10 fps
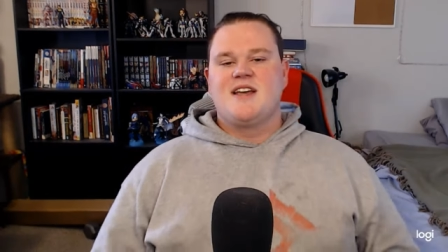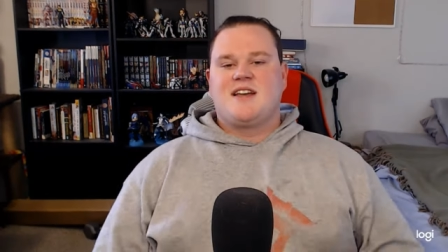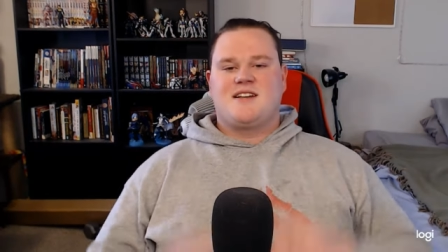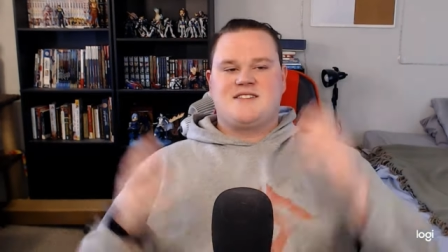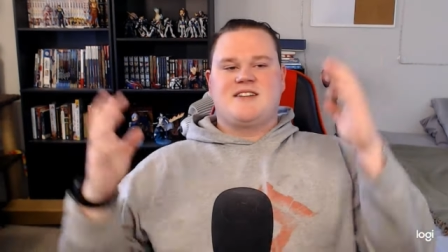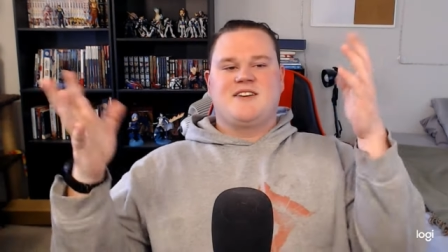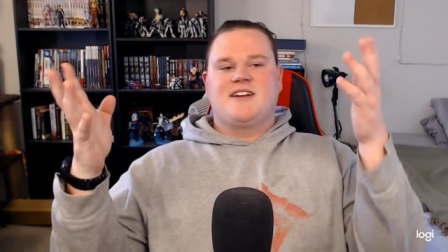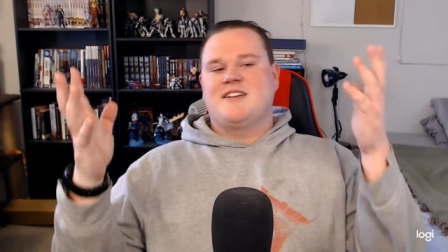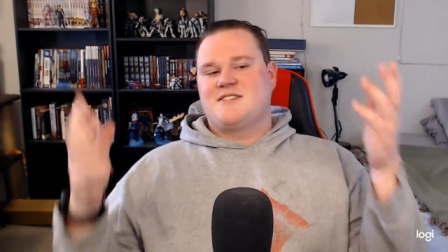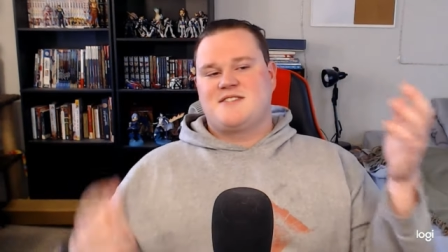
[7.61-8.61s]

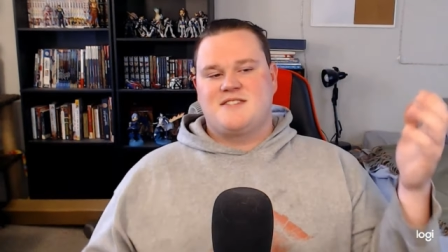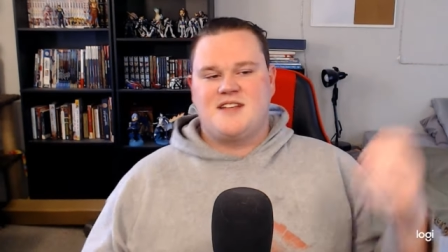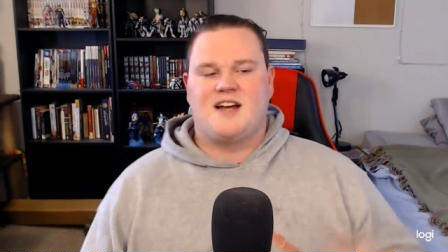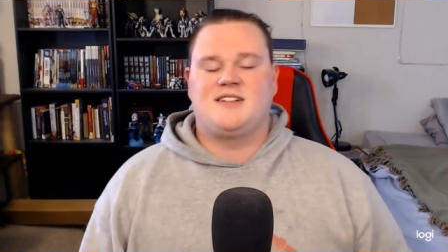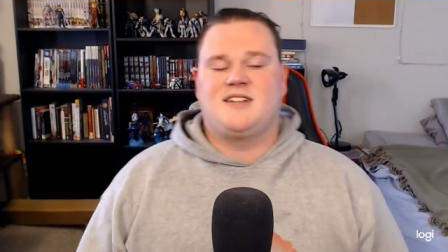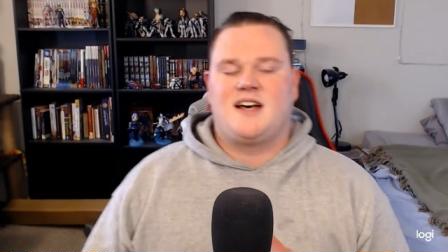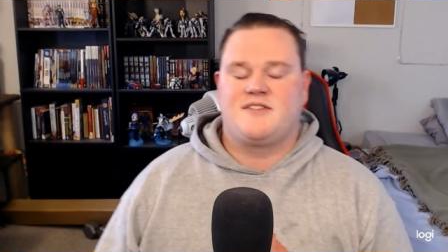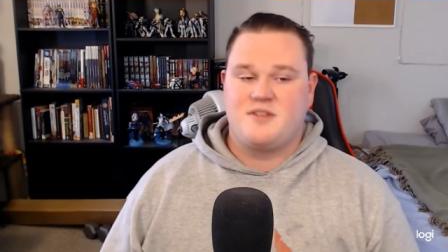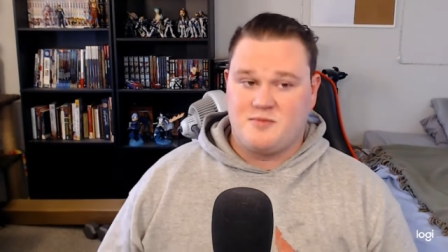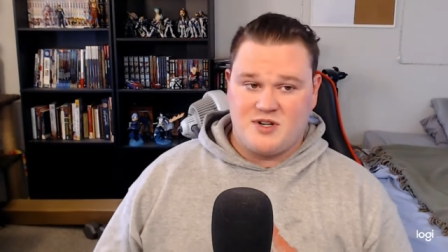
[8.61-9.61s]
considering it's a lot
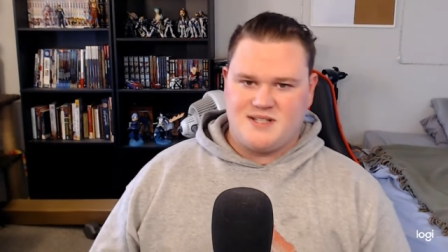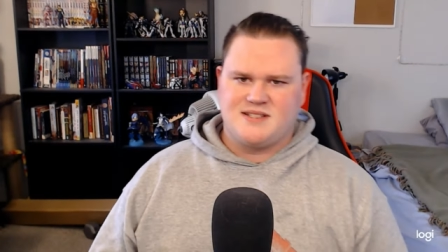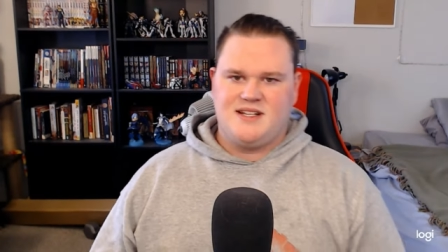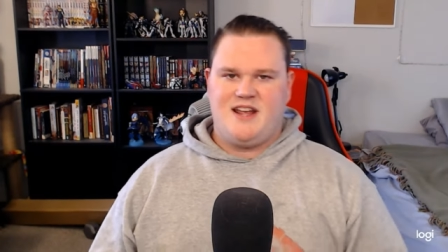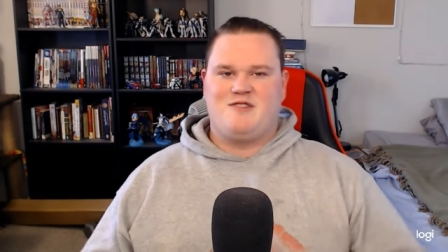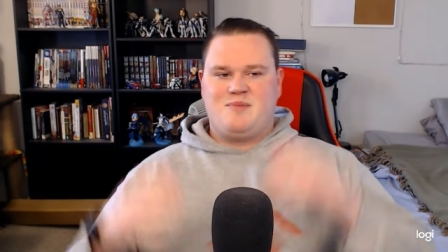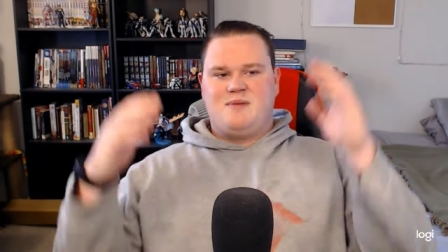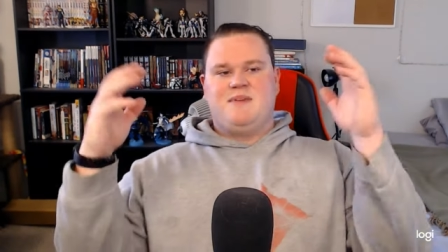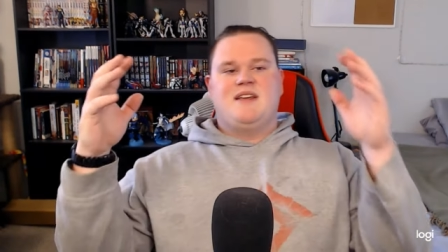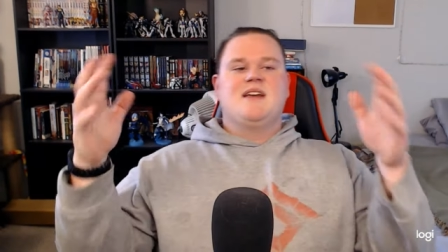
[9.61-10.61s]
of them recently have
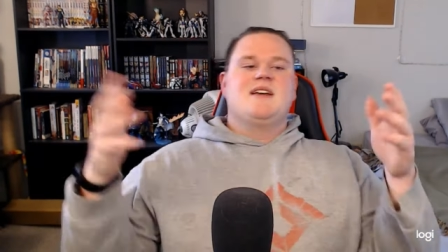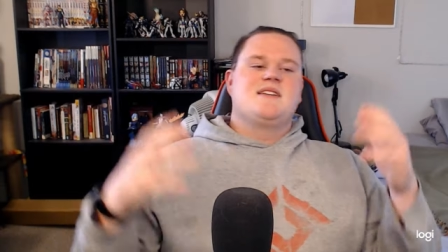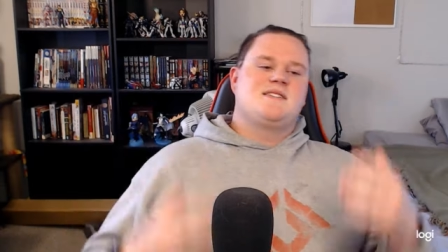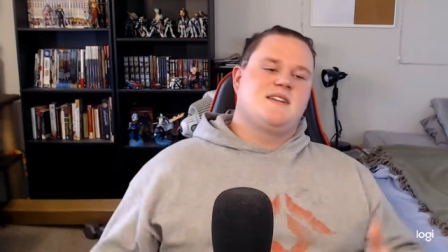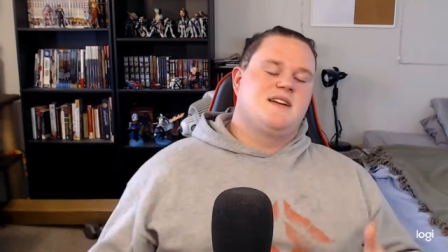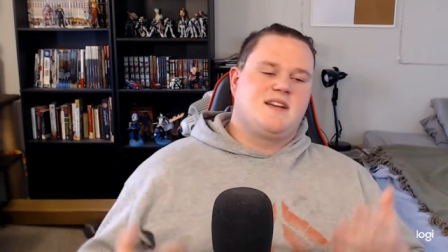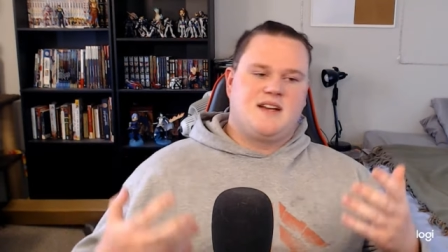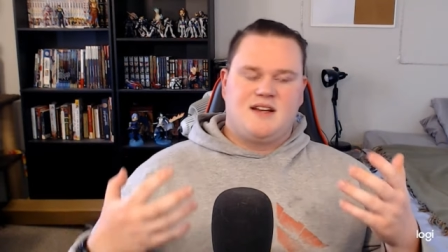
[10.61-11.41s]
been me sitting